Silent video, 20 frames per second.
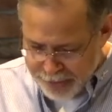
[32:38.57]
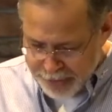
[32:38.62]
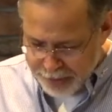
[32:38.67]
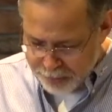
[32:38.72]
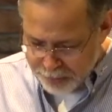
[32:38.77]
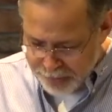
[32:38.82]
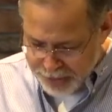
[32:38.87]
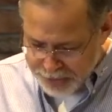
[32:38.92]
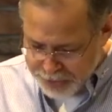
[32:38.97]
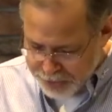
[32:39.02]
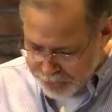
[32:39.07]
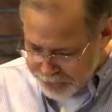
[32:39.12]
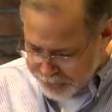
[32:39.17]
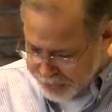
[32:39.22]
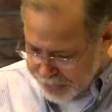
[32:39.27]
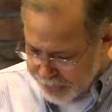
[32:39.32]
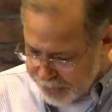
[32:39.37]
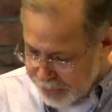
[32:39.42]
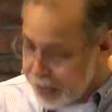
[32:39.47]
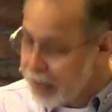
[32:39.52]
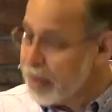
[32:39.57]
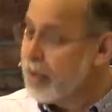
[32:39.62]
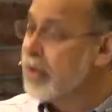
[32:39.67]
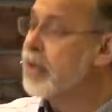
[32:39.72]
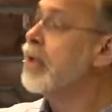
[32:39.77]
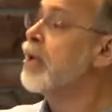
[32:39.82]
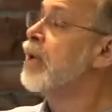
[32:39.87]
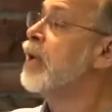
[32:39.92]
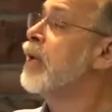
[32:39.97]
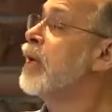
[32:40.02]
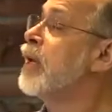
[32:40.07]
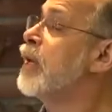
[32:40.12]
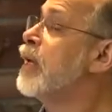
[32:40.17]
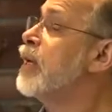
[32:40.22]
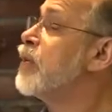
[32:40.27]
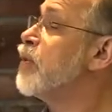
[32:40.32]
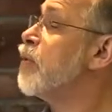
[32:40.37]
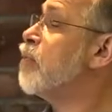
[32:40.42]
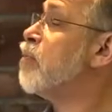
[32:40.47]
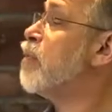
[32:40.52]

A mustard seed. These are